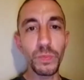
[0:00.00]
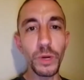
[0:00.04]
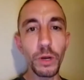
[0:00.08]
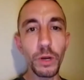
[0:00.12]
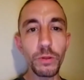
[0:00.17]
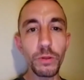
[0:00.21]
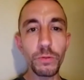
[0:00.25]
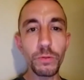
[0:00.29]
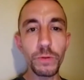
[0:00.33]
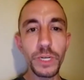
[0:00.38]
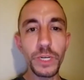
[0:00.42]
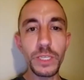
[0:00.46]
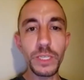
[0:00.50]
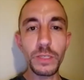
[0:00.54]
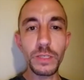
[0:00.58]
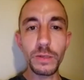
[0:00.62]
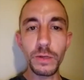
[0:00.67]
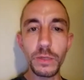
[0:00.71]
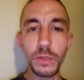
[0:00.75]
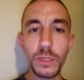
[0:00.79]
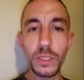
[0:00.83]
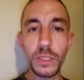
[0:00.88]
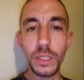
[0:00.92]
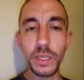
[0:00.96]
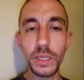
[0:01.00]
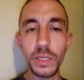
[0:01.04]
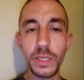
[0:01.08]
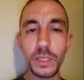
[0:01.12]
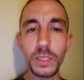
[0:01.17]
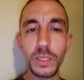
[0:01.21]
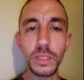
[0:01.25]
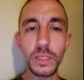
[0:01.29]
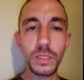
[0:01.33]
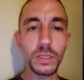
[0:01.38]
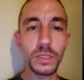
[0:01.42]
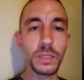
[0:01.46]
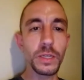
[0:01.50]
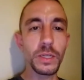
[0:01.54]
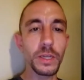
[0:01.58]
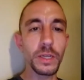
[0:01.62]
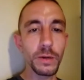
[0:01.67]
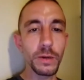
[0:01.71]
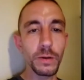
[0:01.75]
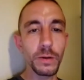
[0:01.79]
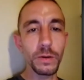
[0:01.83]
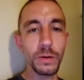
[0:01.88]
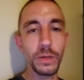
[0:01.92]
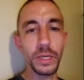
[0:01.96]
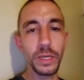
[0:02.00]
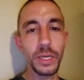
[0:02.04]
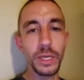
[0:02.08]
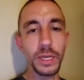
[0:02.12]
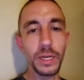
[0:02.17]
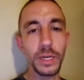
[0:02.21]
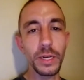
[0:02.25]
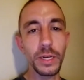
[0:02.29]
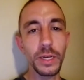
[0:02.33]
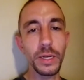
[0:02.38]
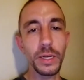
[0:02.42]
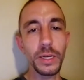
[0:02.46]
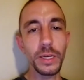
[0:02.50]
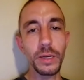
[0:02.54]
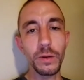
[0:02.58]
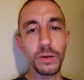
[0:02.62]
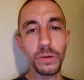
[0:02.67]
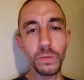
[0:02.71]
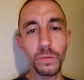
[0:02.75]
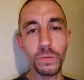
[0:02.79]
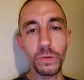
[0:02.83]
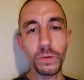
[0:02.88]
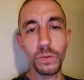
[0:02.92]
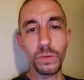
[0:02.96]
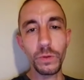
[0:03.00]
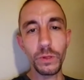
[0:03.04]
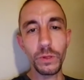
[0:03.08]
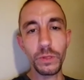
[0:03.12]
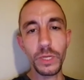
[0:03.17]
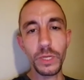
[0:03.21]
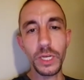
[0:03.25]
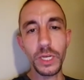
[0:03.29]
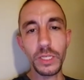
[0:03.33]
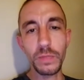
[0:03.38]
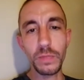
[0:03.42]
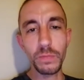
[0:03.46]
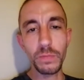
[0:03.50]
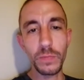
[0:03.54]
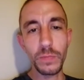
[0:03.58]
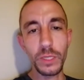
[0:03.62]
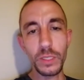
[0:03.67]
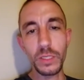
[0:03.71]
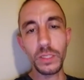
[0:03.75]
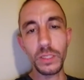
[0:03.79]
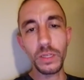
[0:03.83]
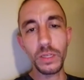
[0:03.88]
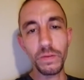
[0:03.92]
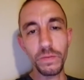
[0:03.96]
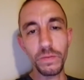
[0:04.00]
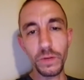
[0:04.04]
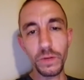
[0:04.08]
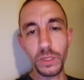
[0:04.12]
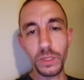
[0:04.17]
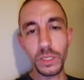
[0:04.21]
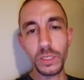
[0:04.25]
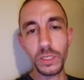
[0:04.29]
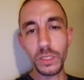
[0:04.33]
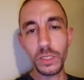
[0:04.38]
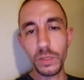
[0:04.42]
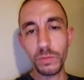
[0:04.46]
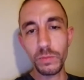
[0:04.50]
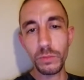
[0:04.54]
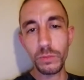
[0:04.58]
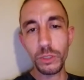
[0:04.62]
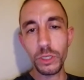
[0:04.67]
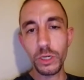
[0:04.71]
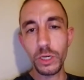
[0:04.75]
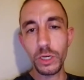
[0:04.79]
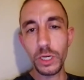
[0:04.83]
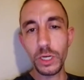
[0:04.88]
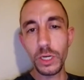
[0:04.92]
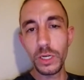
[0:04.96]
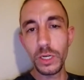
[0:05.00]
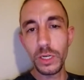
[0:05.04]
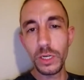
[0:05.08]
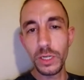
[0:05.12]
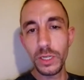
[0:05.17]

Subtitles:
researched this now, and we both got some good stuff on this, I'm sure.